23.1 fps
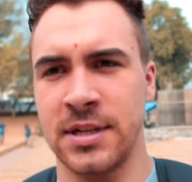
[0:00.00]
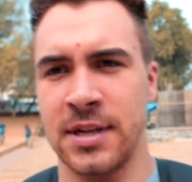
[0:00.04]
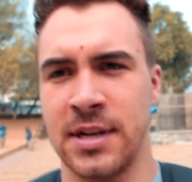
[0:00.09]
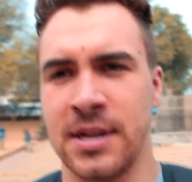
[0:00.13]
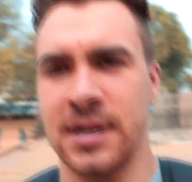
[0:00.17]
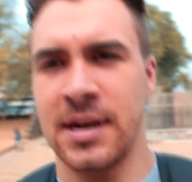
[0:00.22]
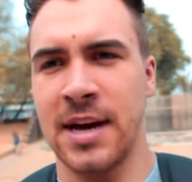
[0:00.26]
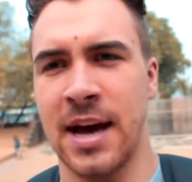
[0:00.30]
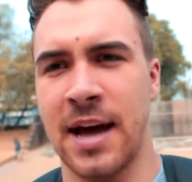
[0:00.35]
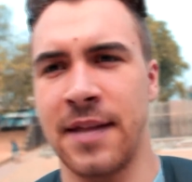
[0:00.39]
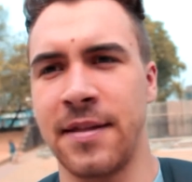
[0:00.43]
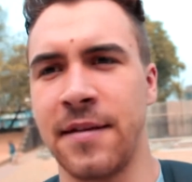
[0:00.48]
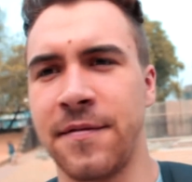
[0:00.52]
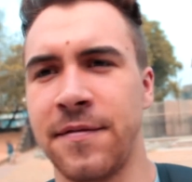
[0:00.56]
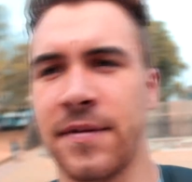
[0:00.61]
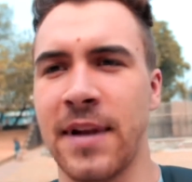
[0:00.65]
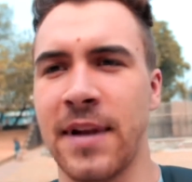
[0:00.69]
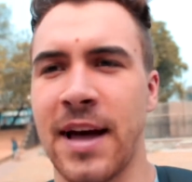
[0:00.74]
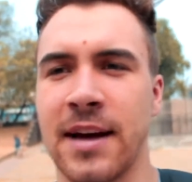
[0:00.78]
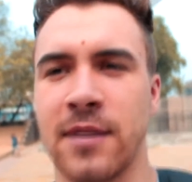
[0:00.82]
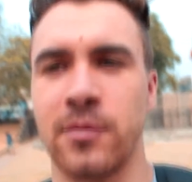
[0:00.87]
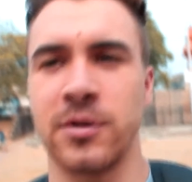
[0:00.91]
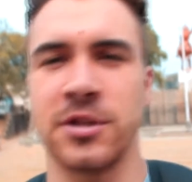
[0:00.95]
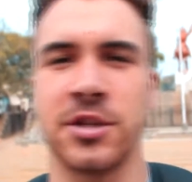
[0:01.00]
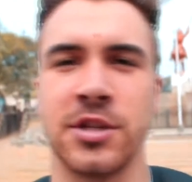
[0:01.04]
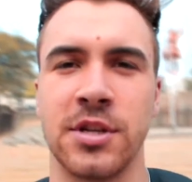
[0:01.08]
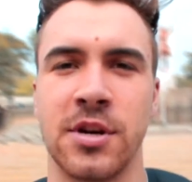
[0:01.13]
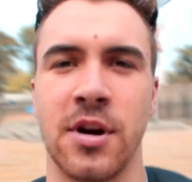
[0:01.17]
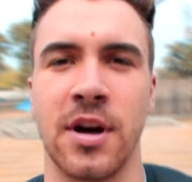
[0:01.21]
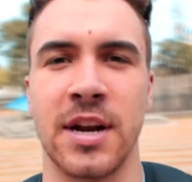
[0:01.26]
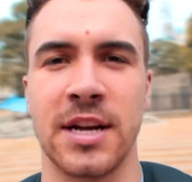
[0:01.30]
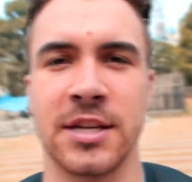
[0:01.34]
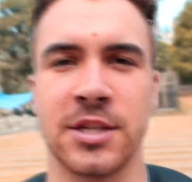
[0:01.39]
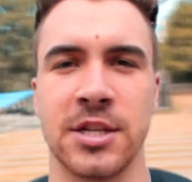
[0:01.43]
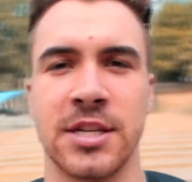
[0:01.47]
and the flag, which you
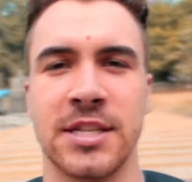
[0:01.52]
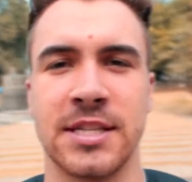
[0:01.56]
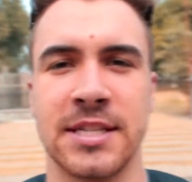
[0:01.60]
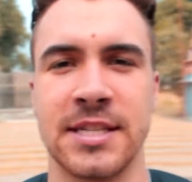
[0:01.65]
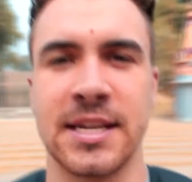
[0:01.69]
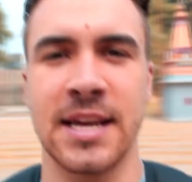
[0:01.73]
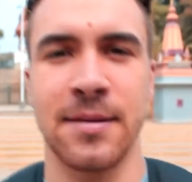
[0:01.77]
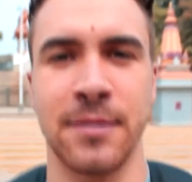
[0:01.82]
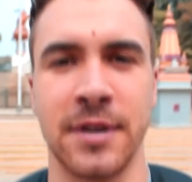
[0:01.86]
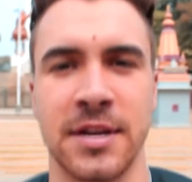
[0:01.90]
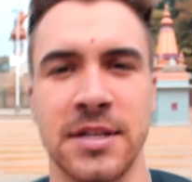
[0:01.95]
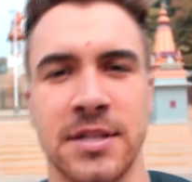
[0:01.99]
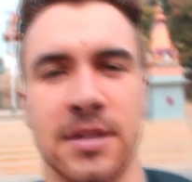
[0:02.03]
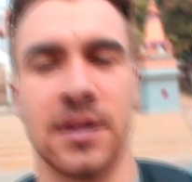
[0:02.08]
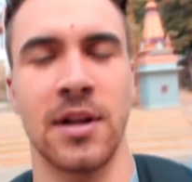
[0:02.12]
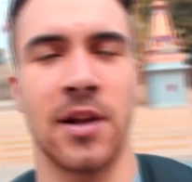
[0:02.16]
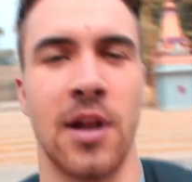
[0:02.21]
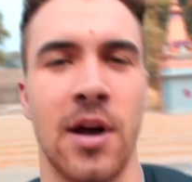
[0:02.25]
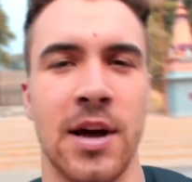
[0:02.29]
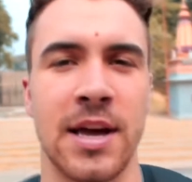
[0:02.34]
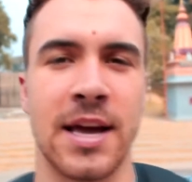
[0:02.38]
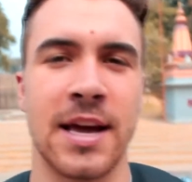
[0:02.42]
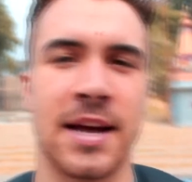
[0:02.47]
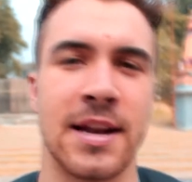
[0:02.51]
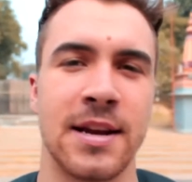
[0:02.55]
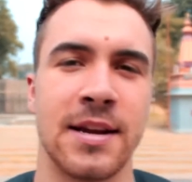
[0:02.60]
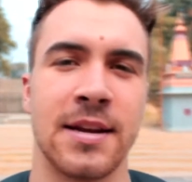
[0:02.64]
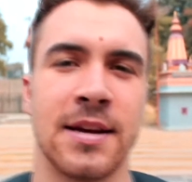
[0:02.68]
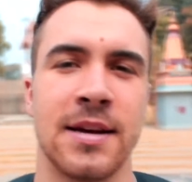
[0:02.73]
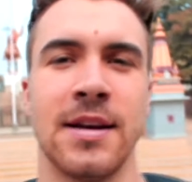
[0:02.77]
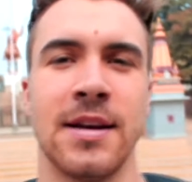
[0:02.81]
can't actually see because of the lighting.